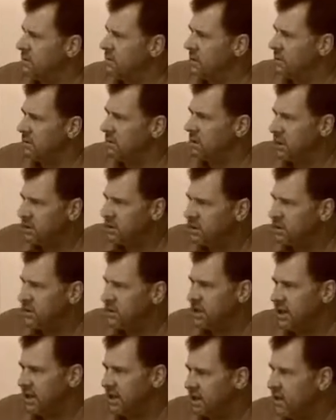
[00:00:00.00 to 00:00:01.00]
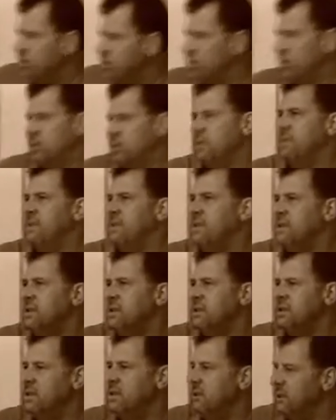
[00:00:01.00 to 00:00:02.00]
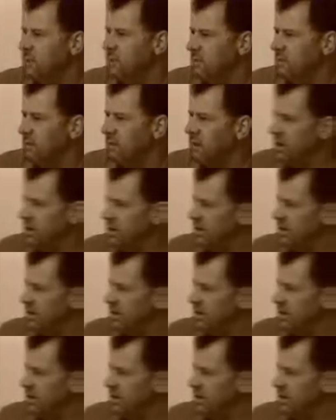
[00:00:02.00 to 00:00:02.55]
don't understand instruments don't really